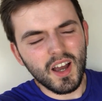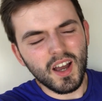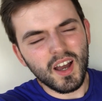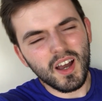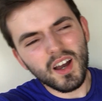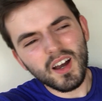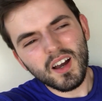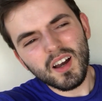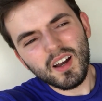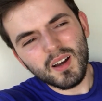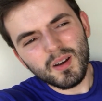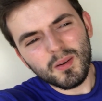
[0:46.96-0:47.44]

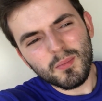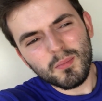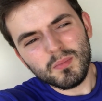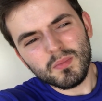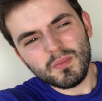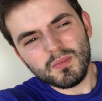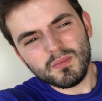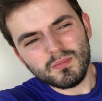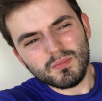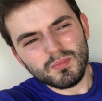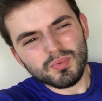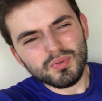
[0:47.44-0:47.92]

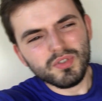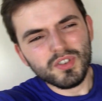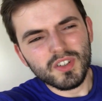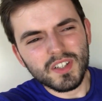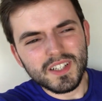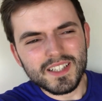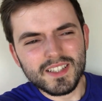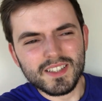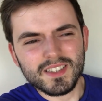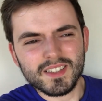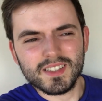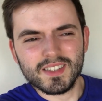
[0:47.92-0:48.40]
um,
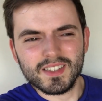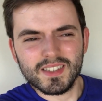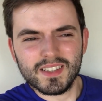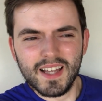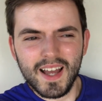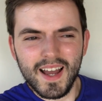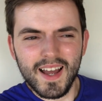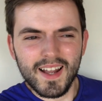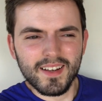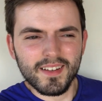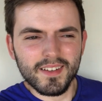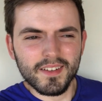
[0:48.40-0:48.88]
pretty
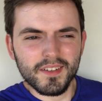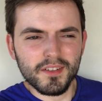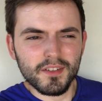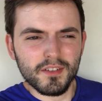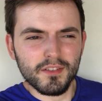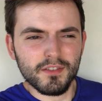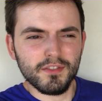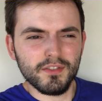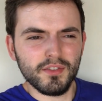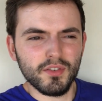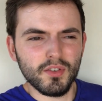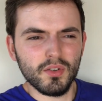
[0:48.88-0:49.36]

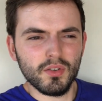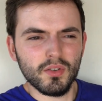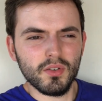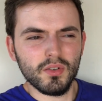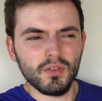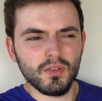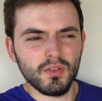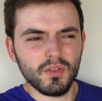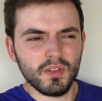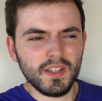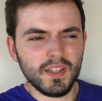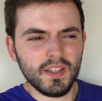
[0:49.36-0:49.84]
standard
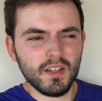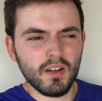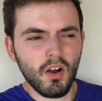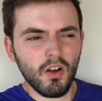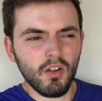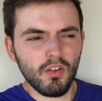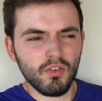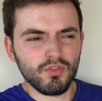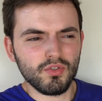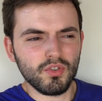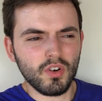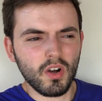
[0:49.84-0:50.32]
for the
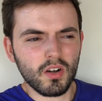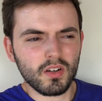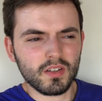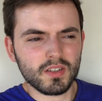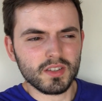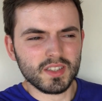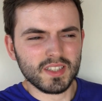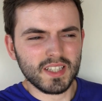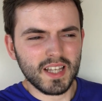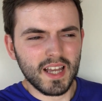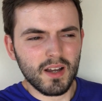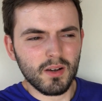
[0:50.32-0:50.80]
alt-rock
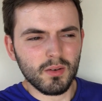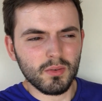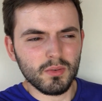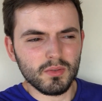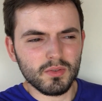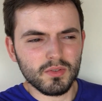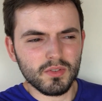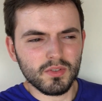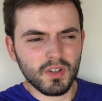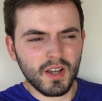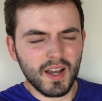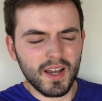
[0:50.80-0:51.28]

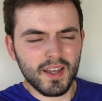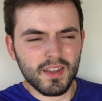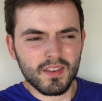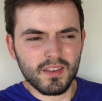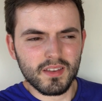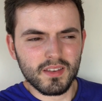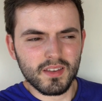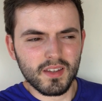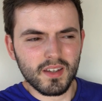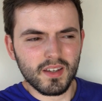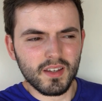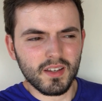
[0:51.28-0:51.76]
sound, I
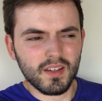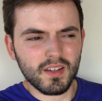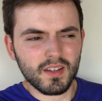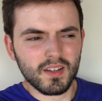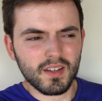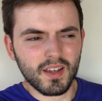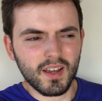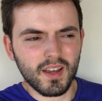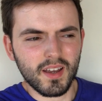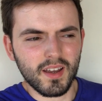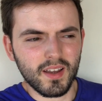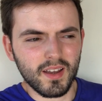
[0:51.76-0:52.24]

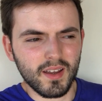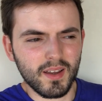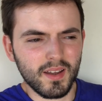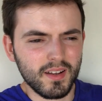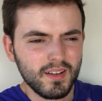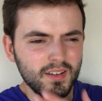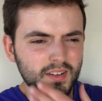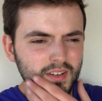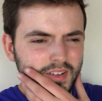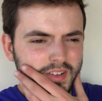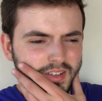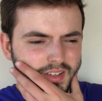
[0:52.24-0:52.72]
think,
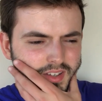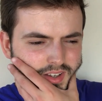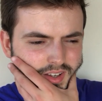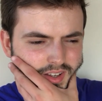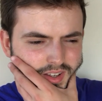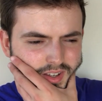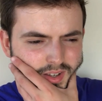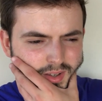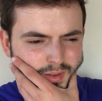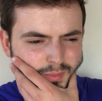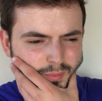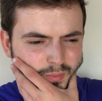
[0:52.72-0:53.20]
and
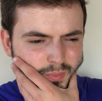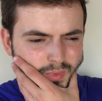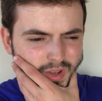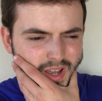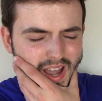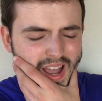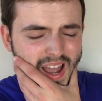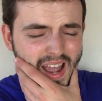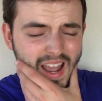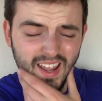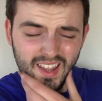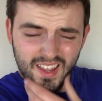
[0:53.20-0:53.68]
um,
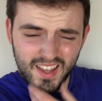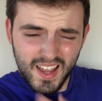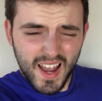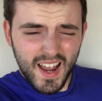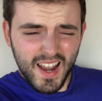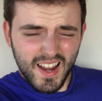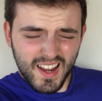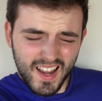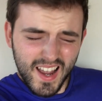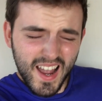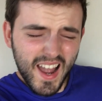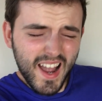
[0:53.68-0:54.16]
I,
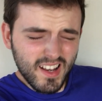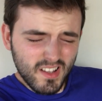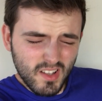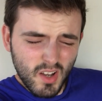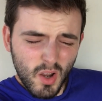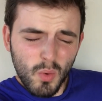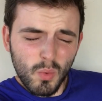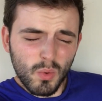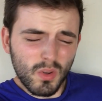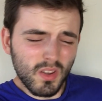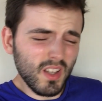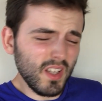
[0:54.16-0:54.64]
I, I
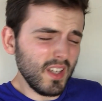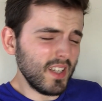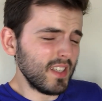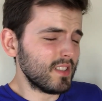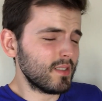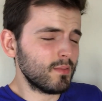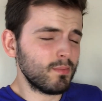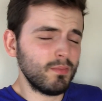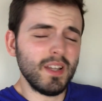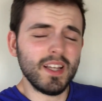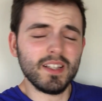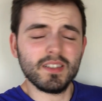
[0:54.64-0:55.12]
don't think
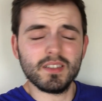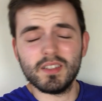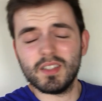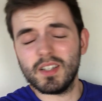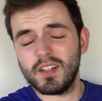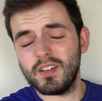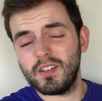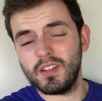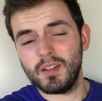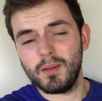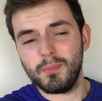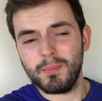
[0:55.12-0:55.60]
it's
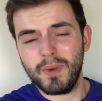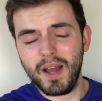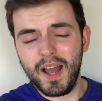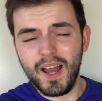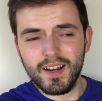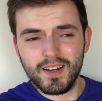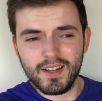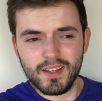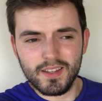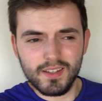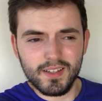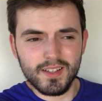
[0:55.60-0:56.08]
necessarily
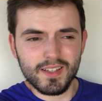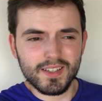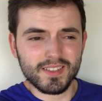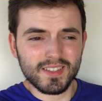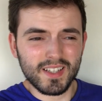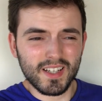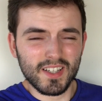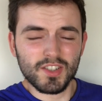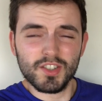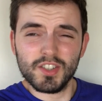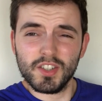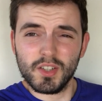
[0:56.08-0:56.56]
bad, I think
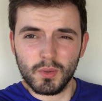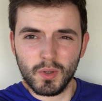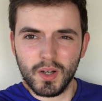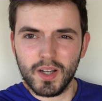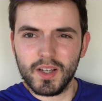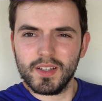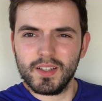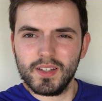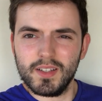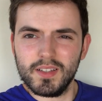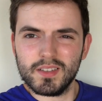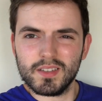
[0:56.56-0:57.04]
it's actually
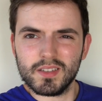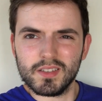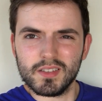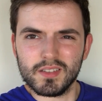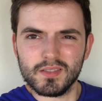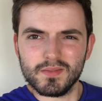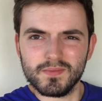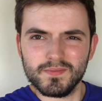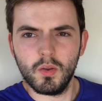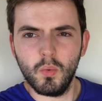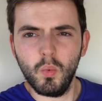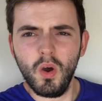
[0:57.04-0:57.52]
quite decent.
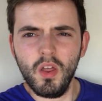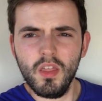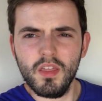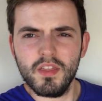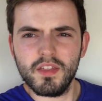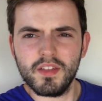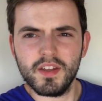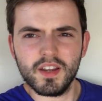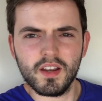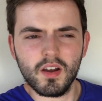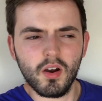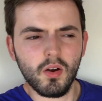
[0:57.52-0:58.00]
The one
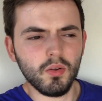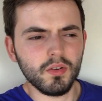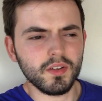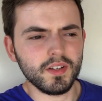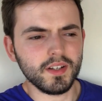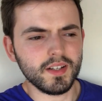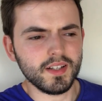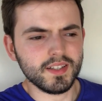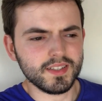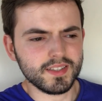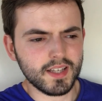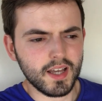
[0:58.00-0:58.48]
thing
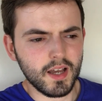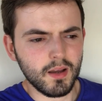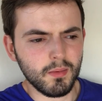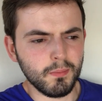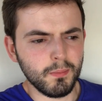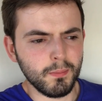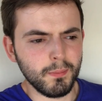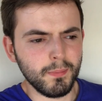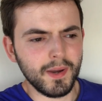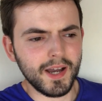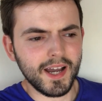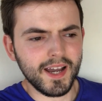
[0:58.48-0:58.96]
holding this
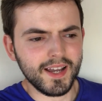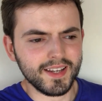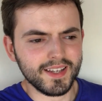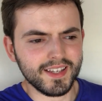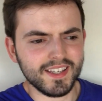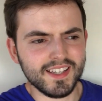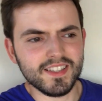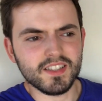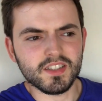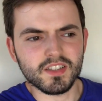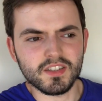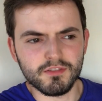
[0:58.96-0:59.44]
album back
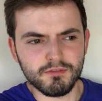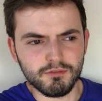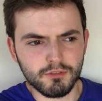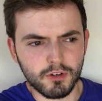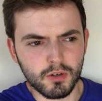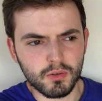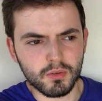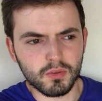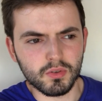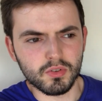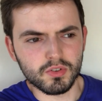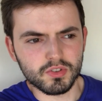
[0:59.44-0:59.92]
is the
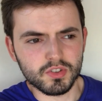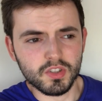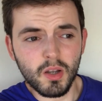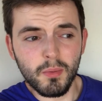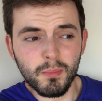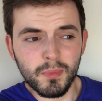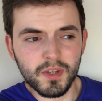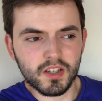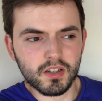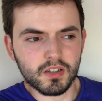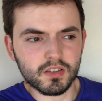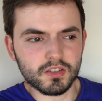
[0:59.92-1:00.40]
vocals,
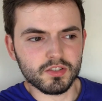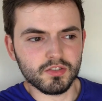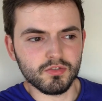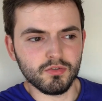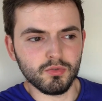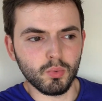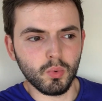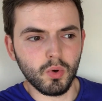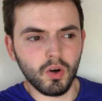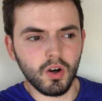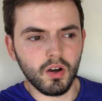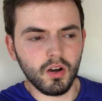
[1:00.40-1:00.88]
not because of
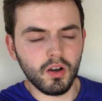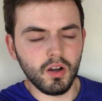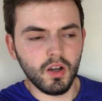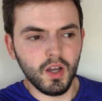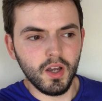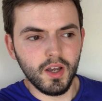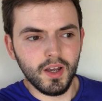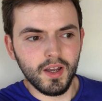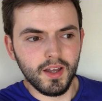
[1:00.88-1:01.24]
what